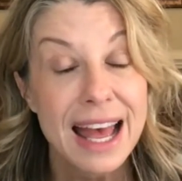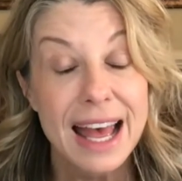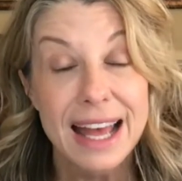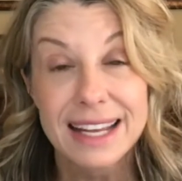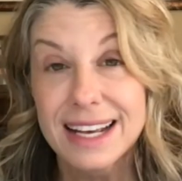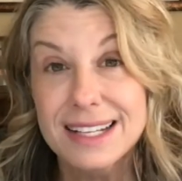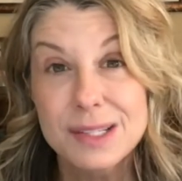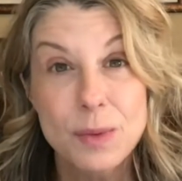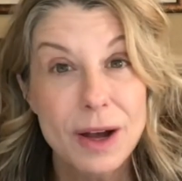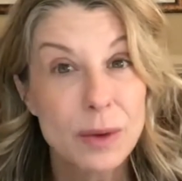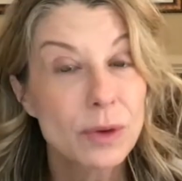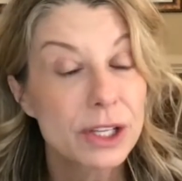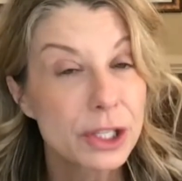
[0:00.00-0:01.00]
And guess
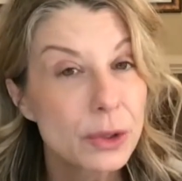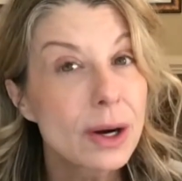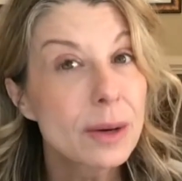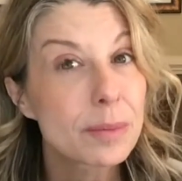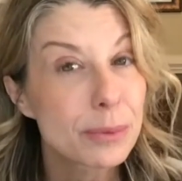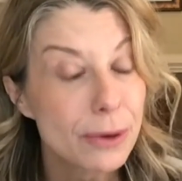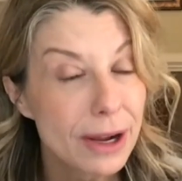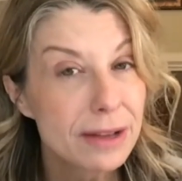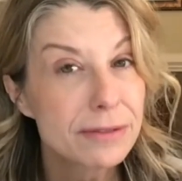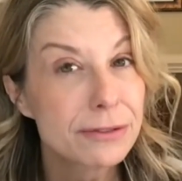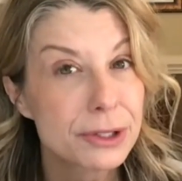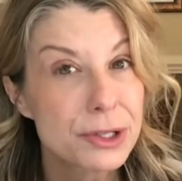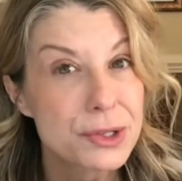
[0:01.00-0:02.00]
what? When you are brave
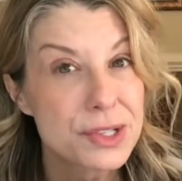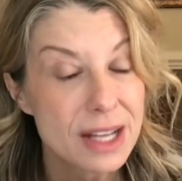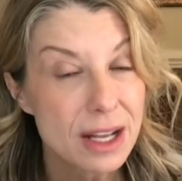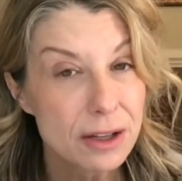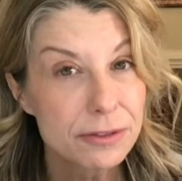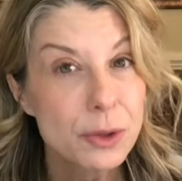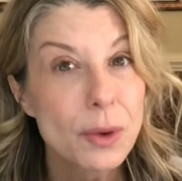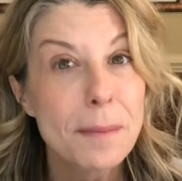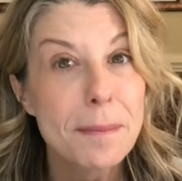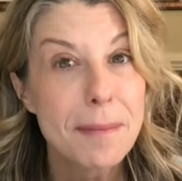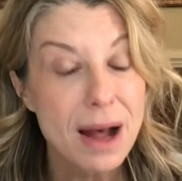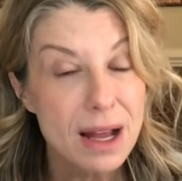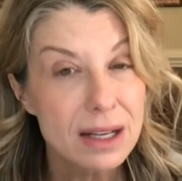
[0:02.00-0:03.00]
for yourself, you are
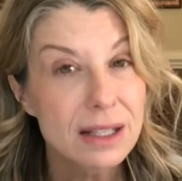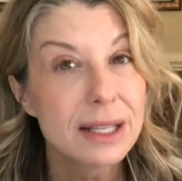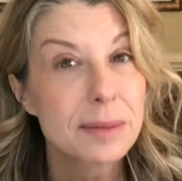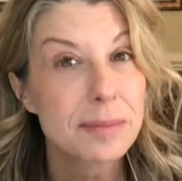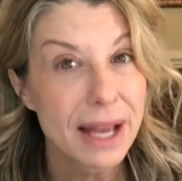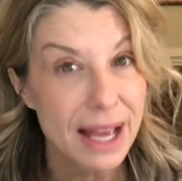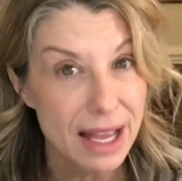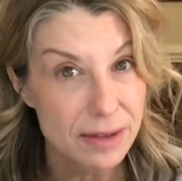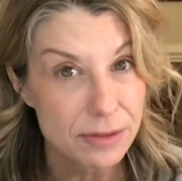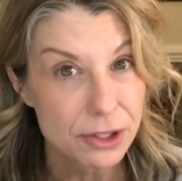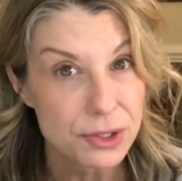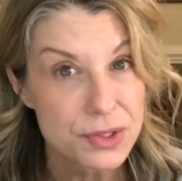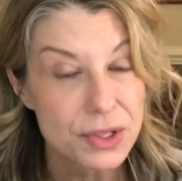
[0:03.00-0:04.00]
modeling
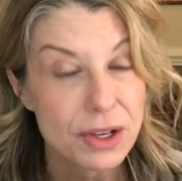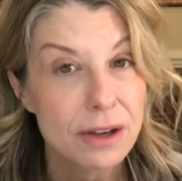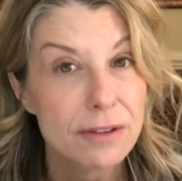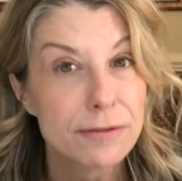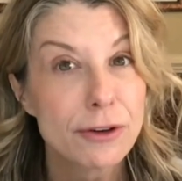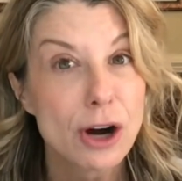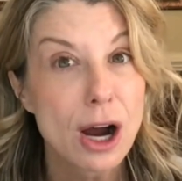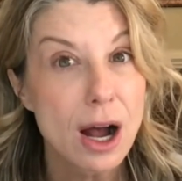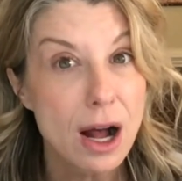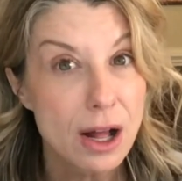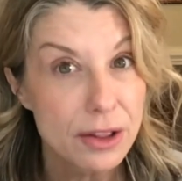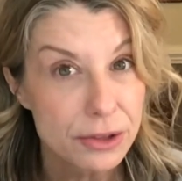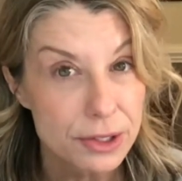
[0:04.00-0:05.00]
behaviors for
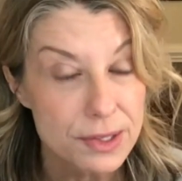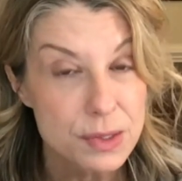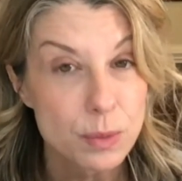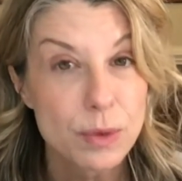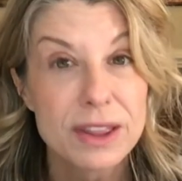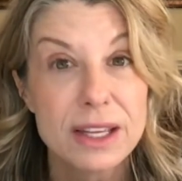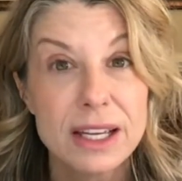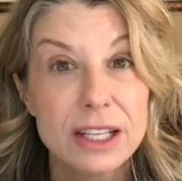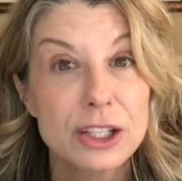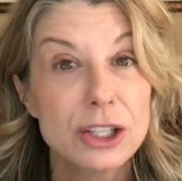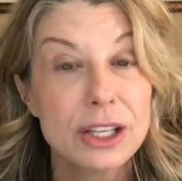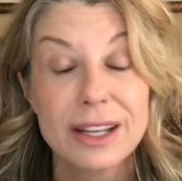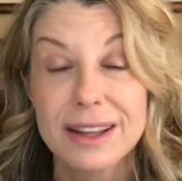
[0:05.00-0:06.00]
others
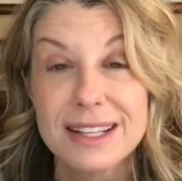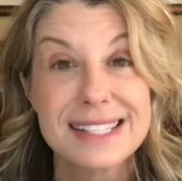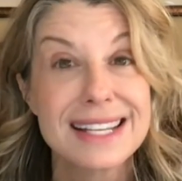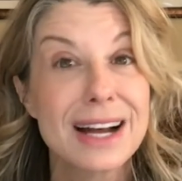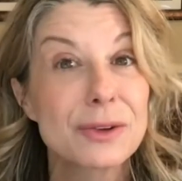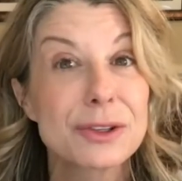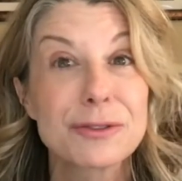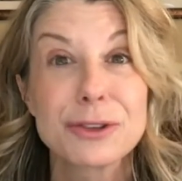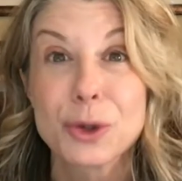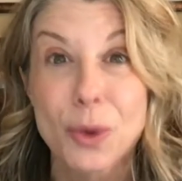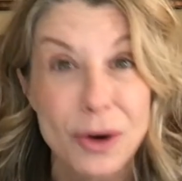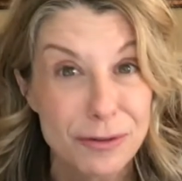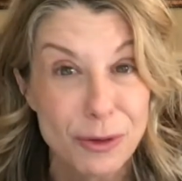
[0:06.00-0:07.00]
within the sound of
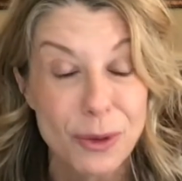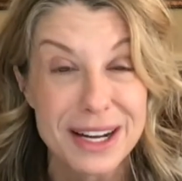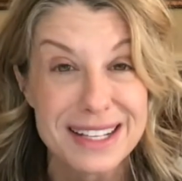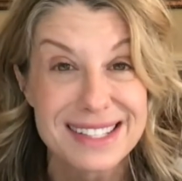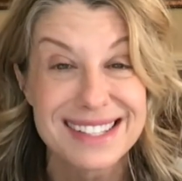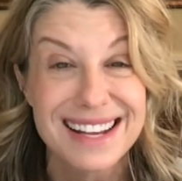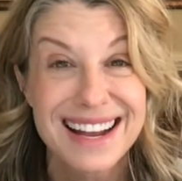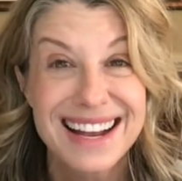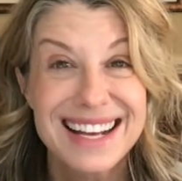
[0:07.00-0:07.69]
your voice.